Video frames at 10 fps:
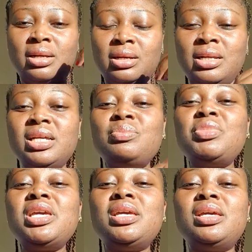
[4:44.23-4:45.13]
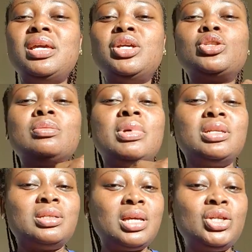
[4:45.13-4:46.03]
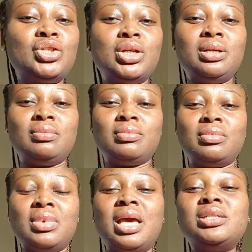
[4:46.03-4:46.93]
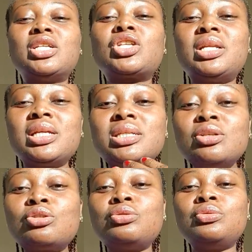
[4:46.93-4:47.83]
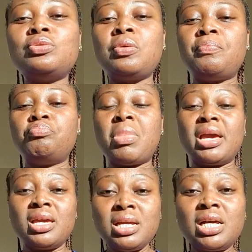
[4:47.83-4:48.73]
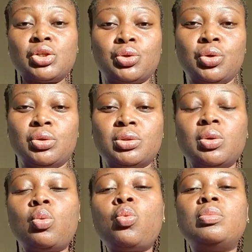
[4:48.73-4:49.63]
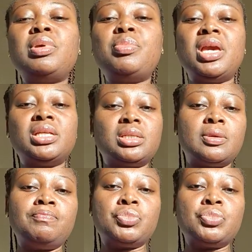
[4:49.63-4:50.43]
lead me into meditation and just connecting to my inner source would be based